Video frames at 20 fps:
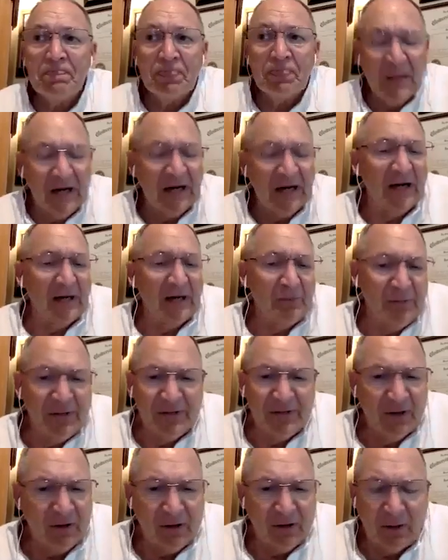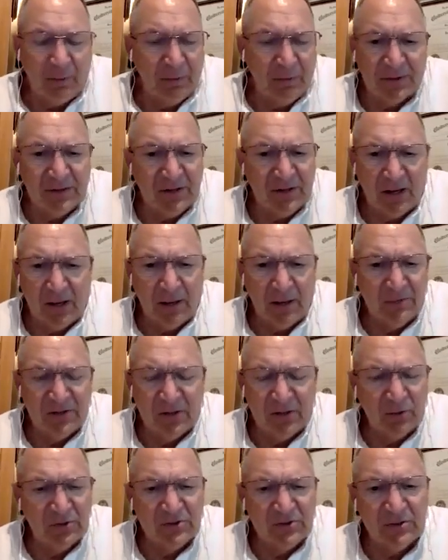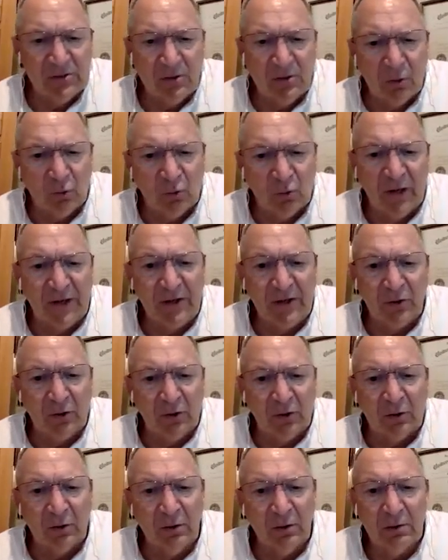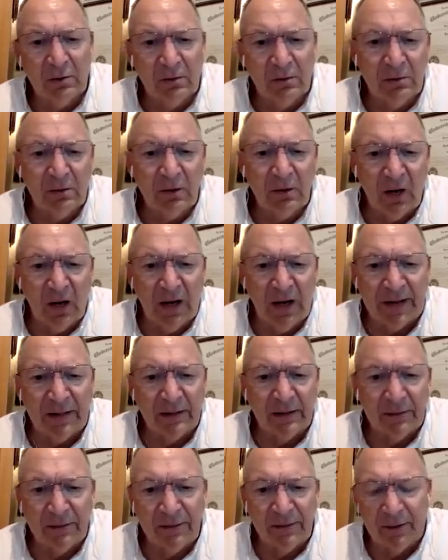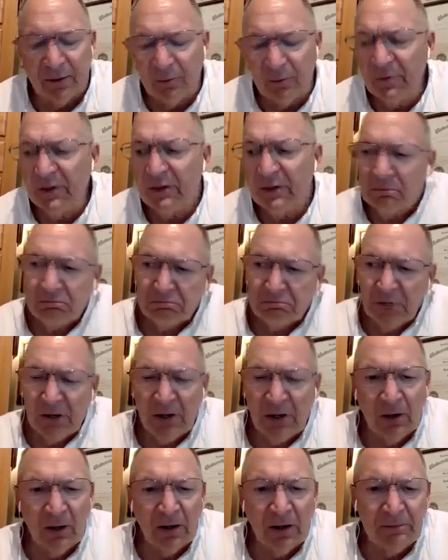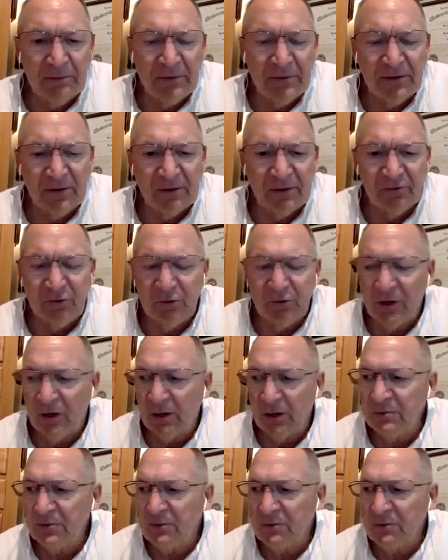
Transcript: And I had been there a couple of times. I wasn't a regular client there, but, I'd been there a few times.